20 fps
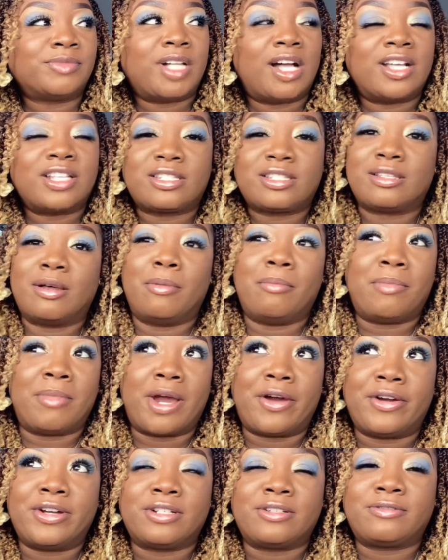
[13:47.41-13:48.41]
us
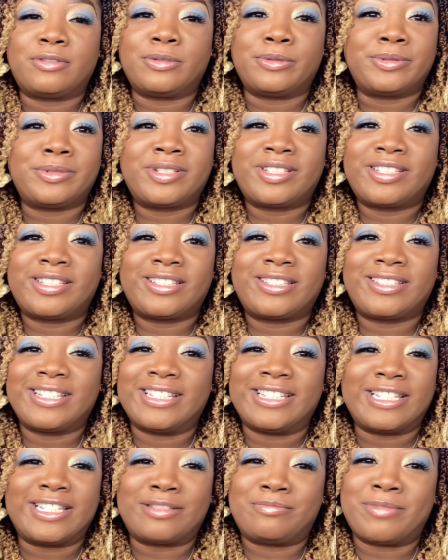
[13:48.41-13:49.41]
marriage folks
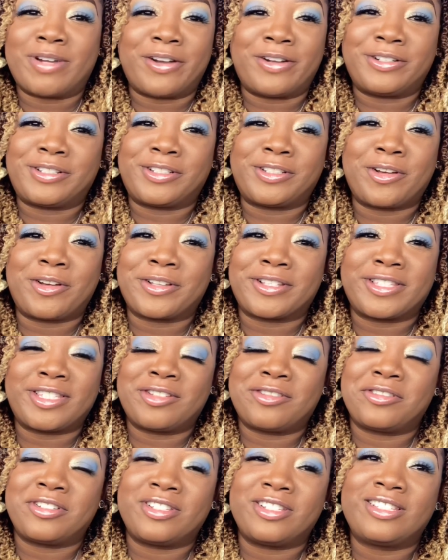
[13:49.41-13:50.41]
in this Marriage Talk
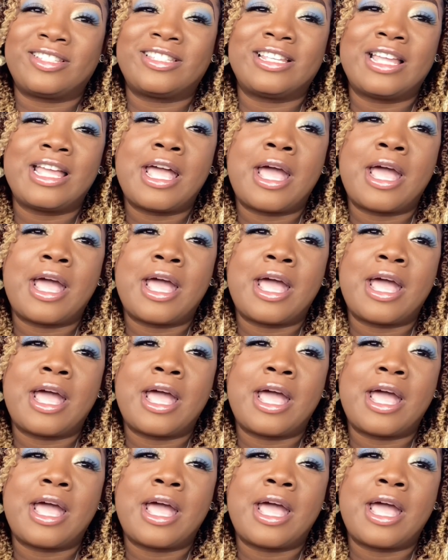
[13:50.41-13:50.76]
series,